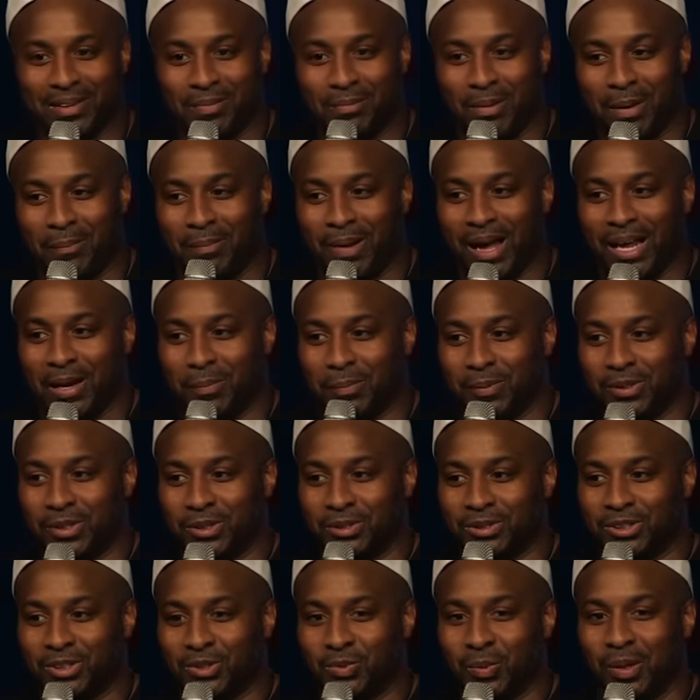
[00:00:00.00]
my body
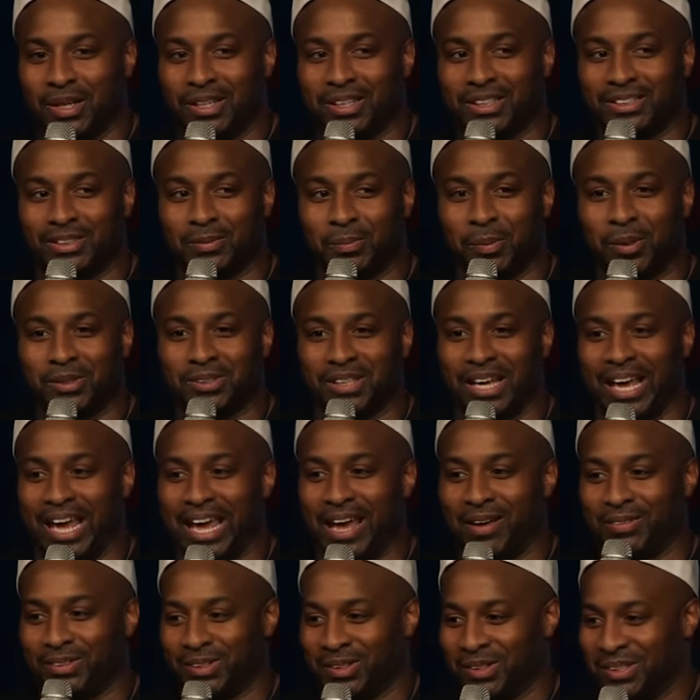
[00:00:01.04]
produces what it's supposed to
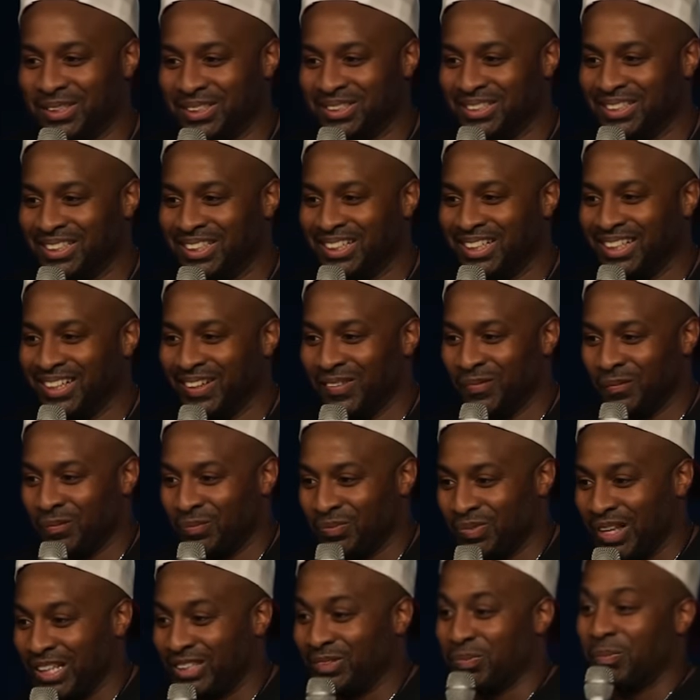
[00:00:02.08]
have. So this
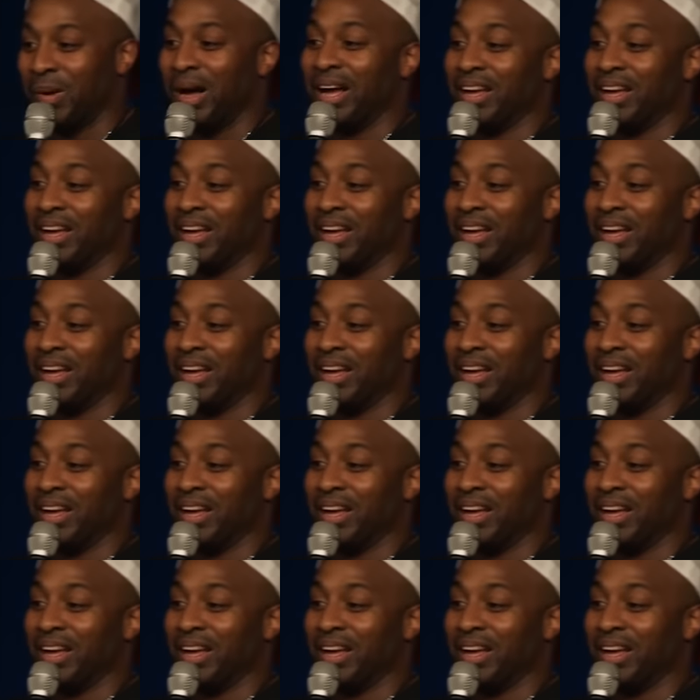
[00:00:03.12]
that's my